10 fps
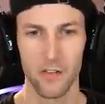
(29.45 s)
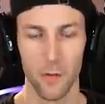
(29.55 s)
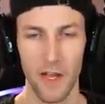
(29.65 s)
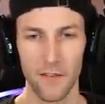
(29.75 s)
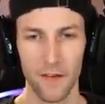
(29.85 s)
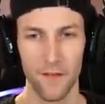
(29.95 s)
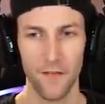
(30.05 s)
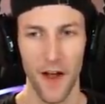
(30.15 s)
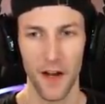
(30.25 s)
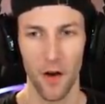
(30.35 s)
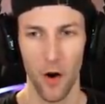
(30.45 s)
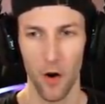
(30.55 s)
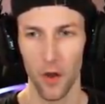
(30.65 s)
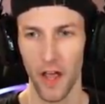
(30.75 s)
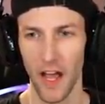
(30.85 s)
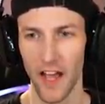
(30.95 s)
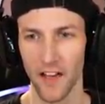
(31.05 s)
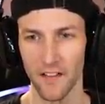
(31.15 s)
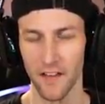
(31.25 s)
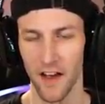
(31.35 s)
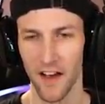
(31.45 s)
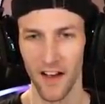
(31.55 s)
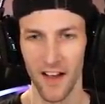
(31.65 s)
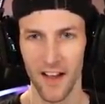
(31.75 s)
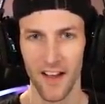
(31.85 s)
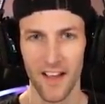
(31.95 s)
So we have to find all the eggs, huh?